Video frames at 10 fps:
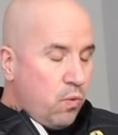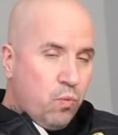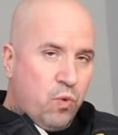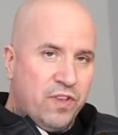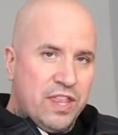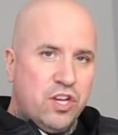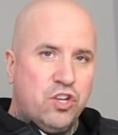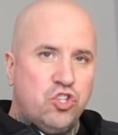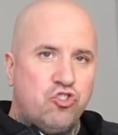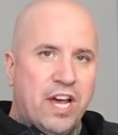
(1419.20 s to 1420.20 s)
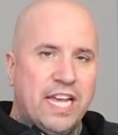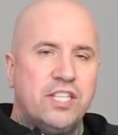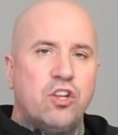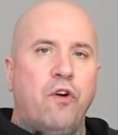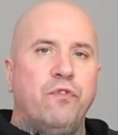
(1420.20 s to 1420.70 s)
within the
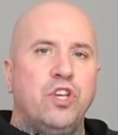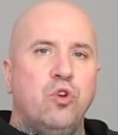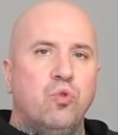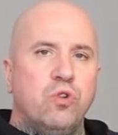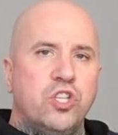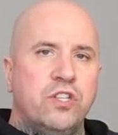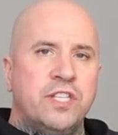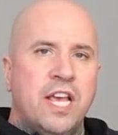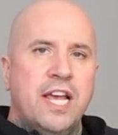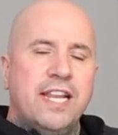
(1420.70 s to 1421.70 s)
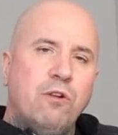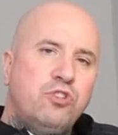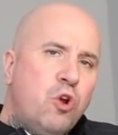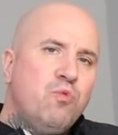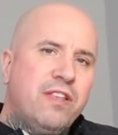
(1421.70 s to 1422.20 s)
constraints of the auctions. Now,
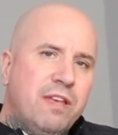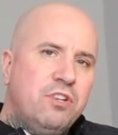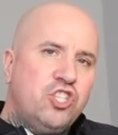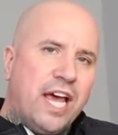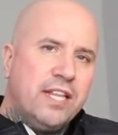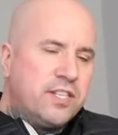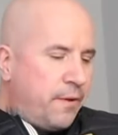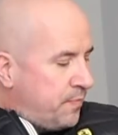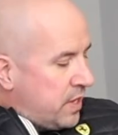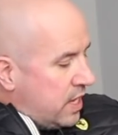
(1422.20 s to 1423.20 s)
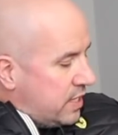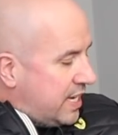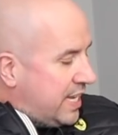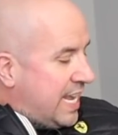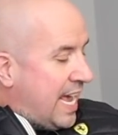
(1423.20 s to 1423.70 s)
don't give them a chance
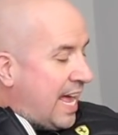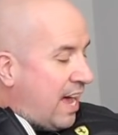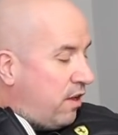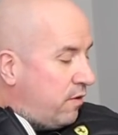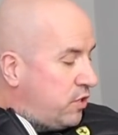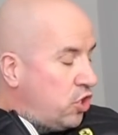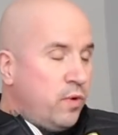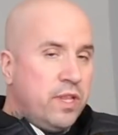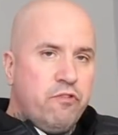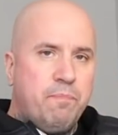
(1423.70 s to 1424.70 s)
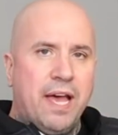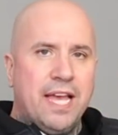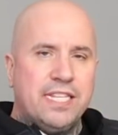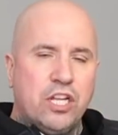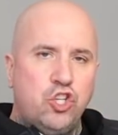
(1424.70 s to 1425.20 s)
to get out of doing the
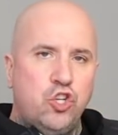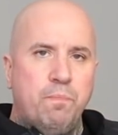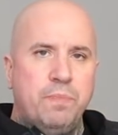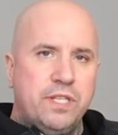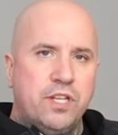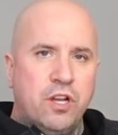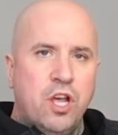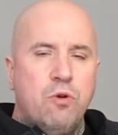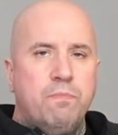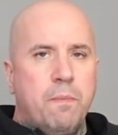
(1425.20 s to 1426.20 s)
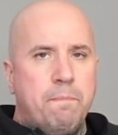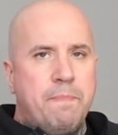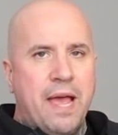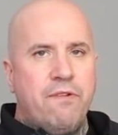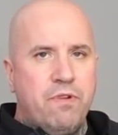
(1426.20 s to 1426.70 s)
repairs that should be done. But
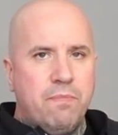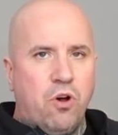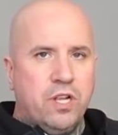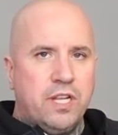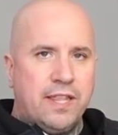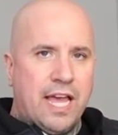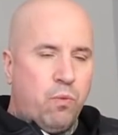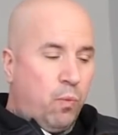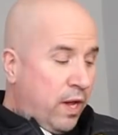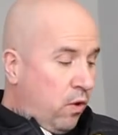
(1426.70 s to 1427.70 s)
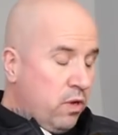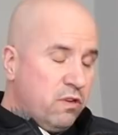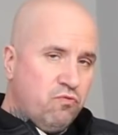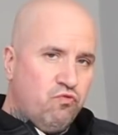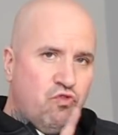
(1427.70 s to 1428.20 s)
bear in mind, they will
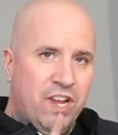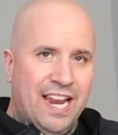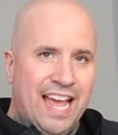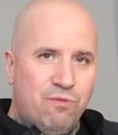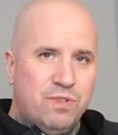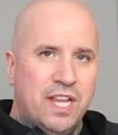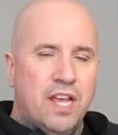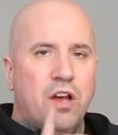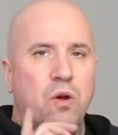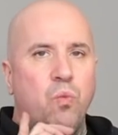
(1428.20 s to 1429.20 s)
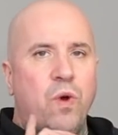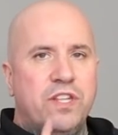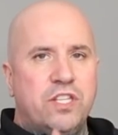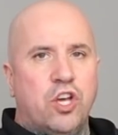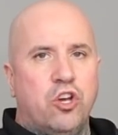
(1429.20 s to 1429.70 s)
wriggle out where
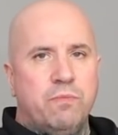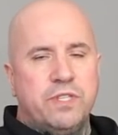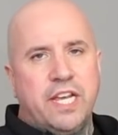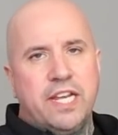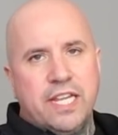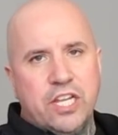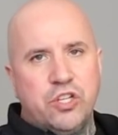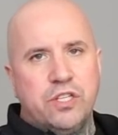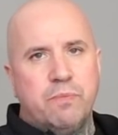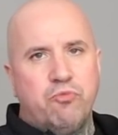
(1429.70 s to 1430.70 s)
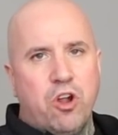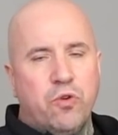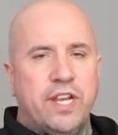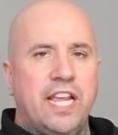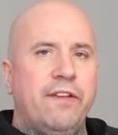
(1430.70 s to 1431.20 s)
the terms and conditions are
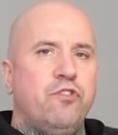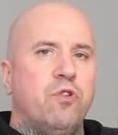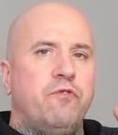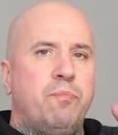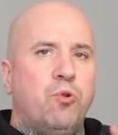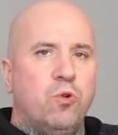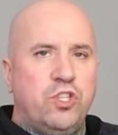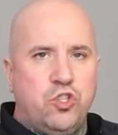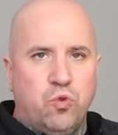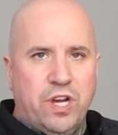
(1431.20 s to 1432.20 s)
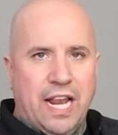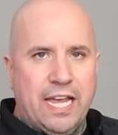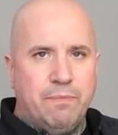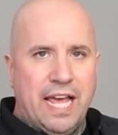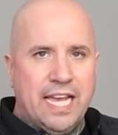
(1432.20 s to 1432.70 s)
broken, if you have reported your
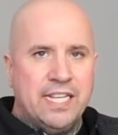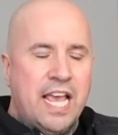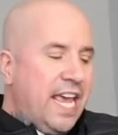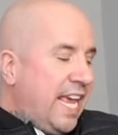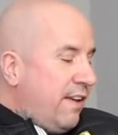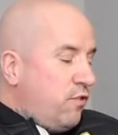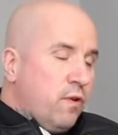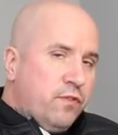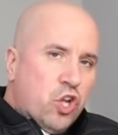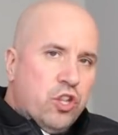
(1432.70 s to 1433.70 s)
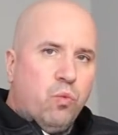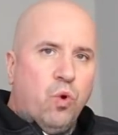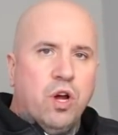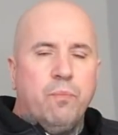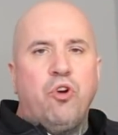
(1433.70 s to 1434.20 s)
claim late, if you have done the
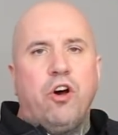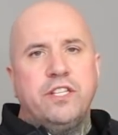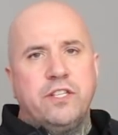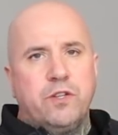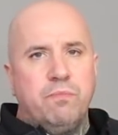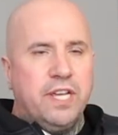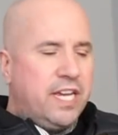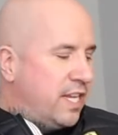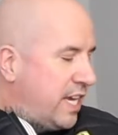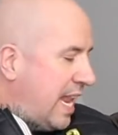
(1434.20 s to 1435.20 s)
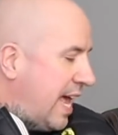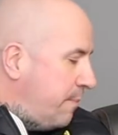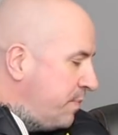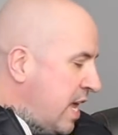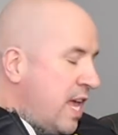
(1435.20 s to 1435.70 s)
work prior to submitting the
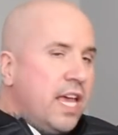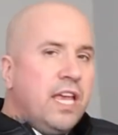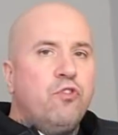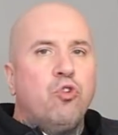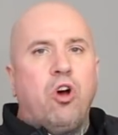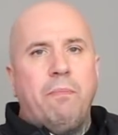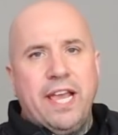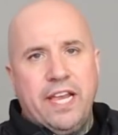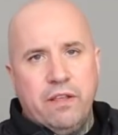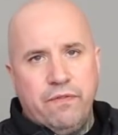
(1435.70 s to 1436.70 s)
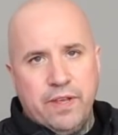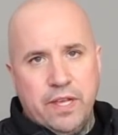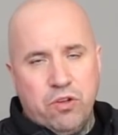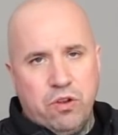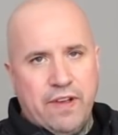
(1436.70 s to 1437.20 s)
claim, if you're not making a
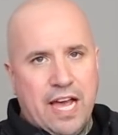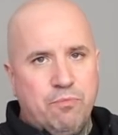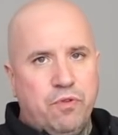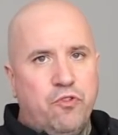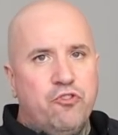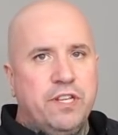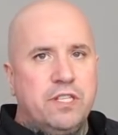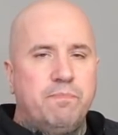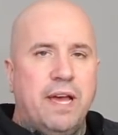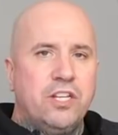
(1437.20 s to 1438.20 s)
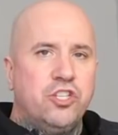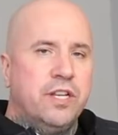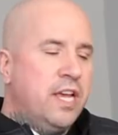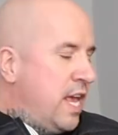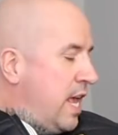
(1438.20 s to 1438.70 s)
vehicle available for an
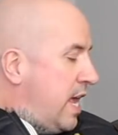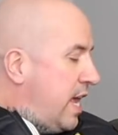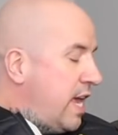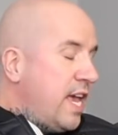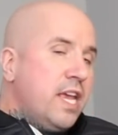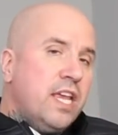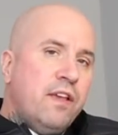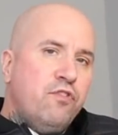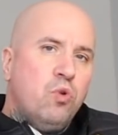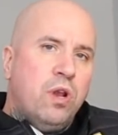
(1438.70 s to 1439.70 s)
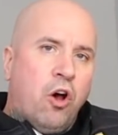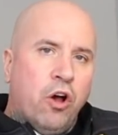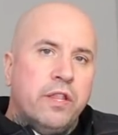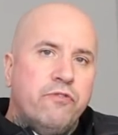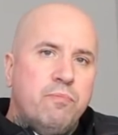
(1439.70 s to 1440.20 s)
inspection, if you
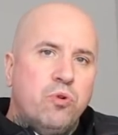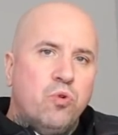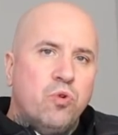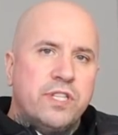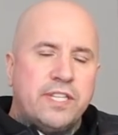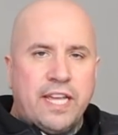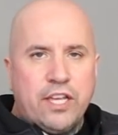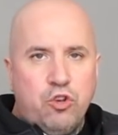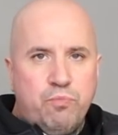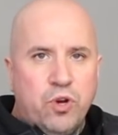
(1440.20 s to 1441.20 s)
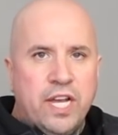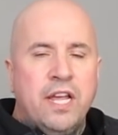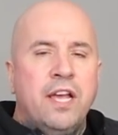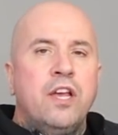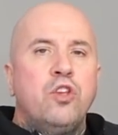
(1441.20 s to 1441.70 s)
lie on the report that you put in,
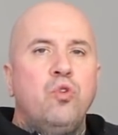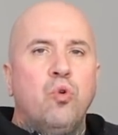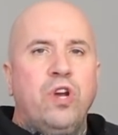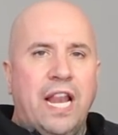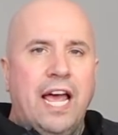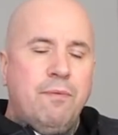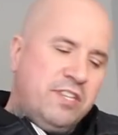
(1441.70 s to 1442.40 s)
your claim